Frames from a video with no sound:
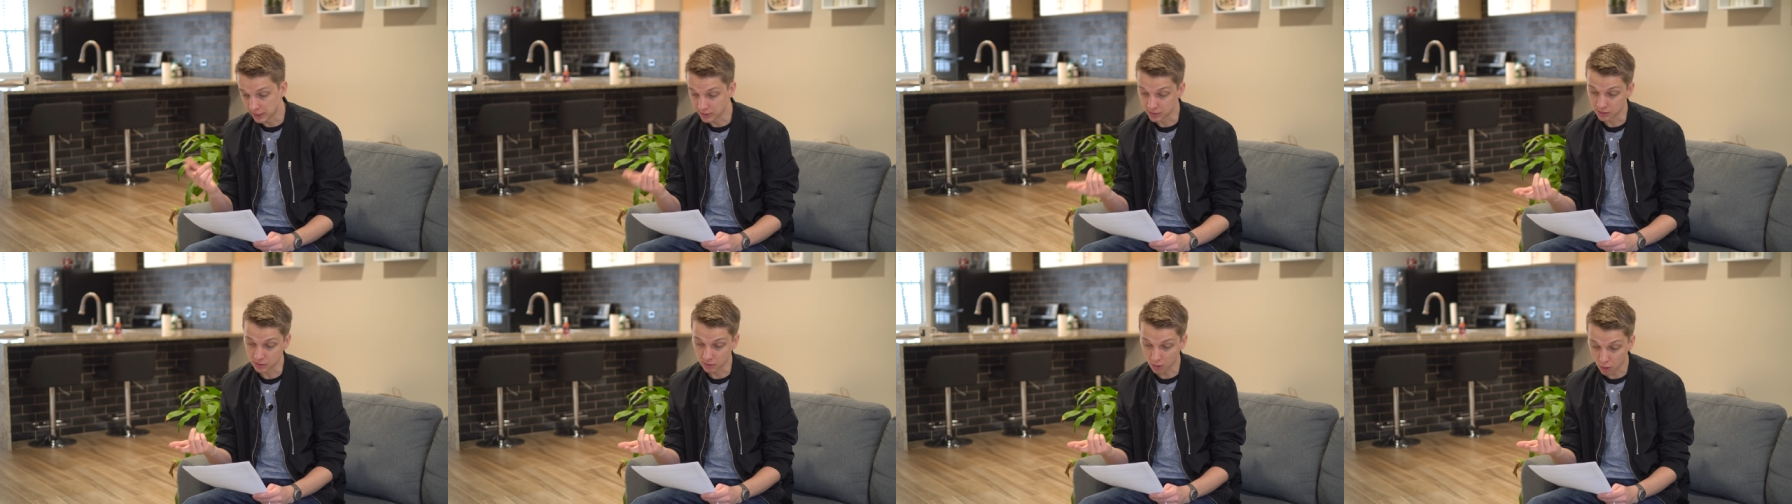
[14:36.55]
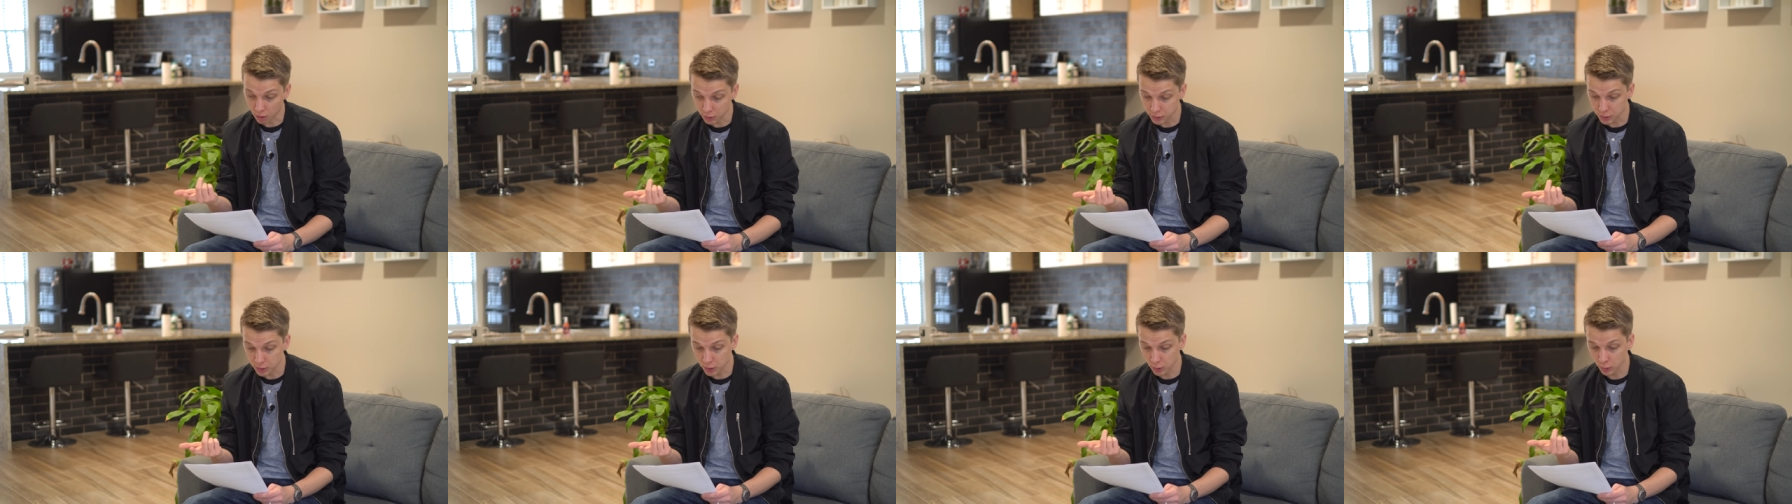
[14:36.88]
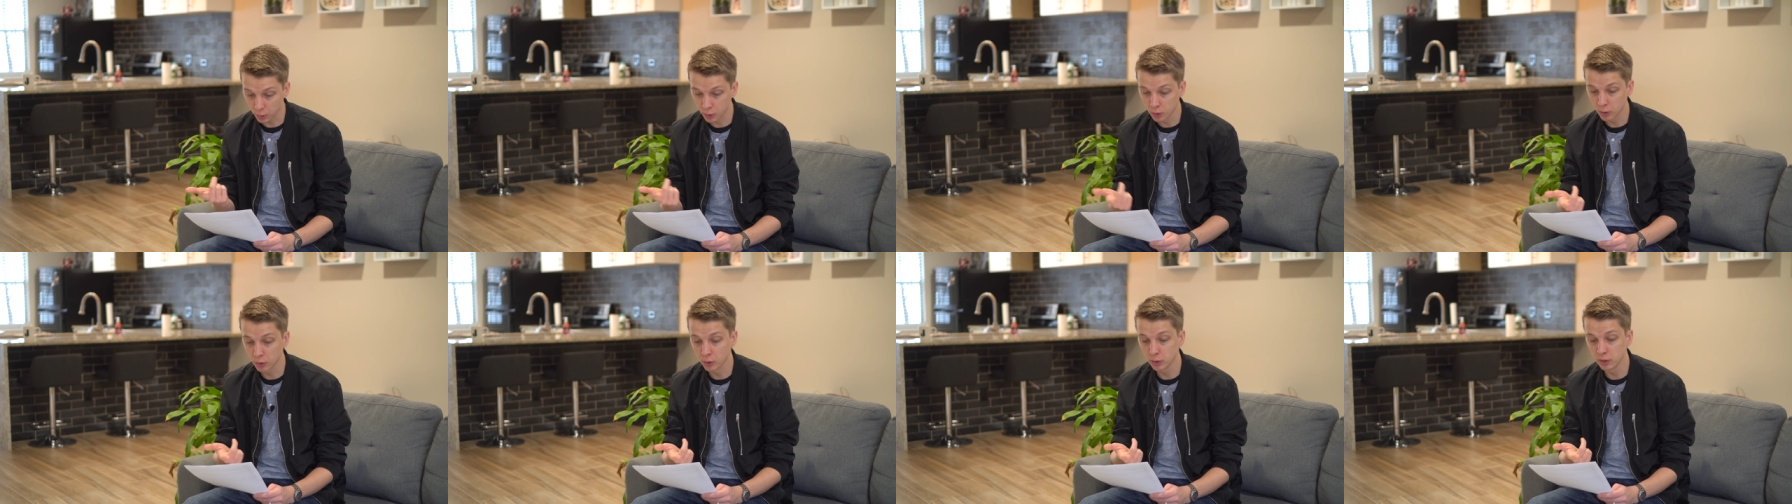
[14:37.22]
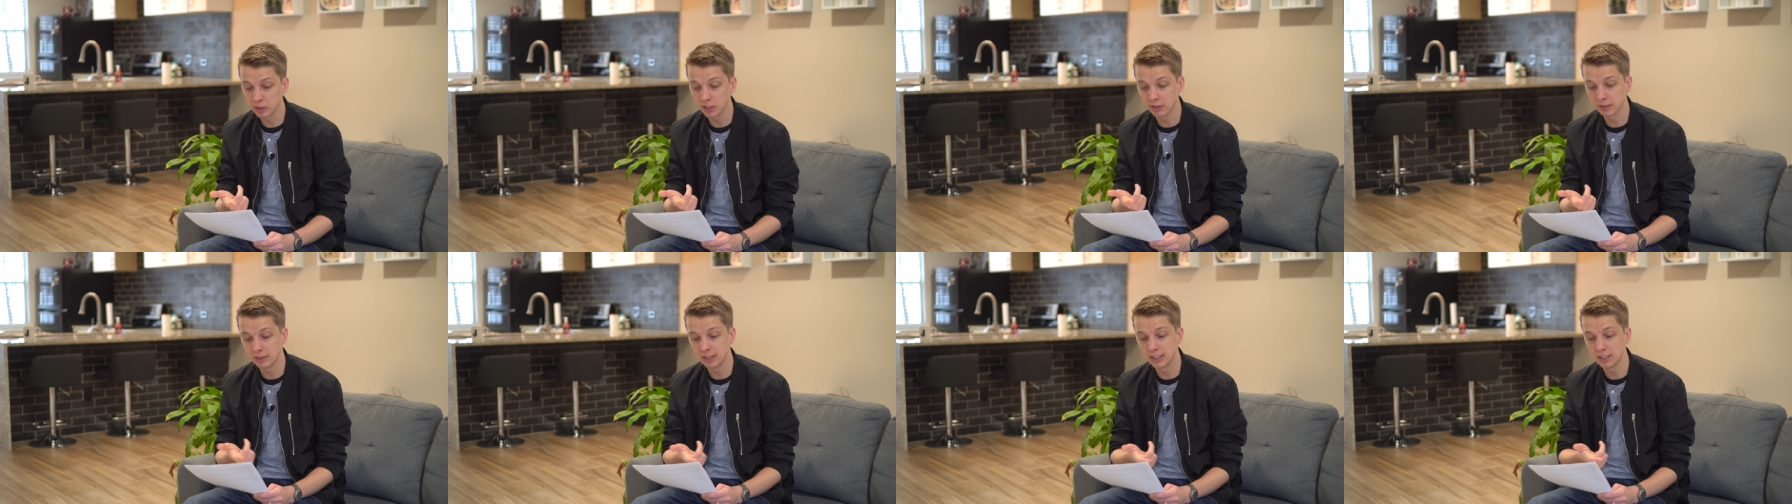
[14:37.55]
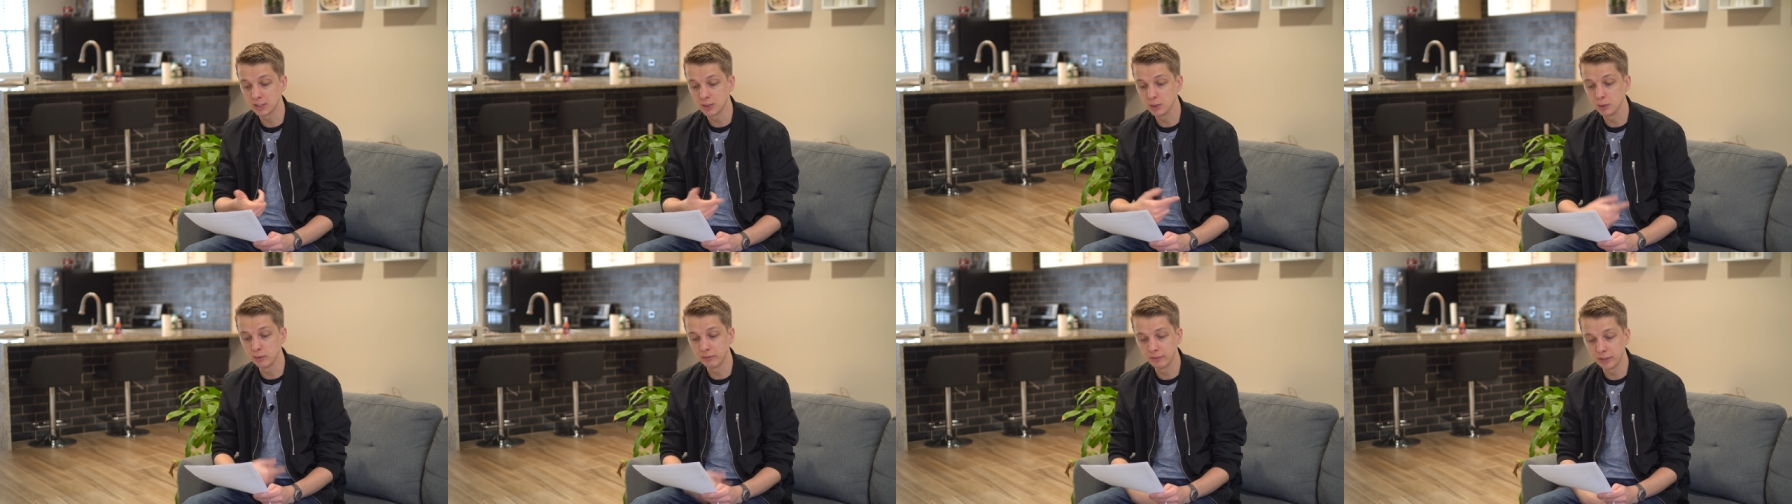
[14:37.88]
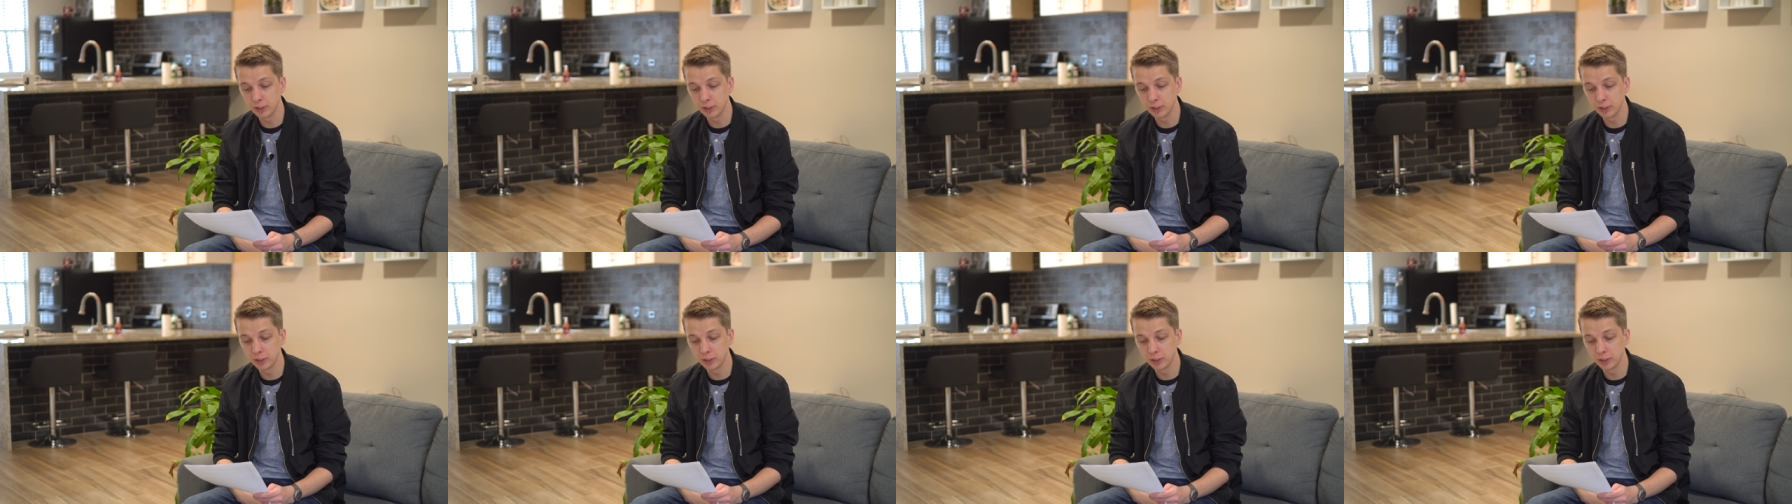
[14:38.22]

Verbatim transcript: is also, could these new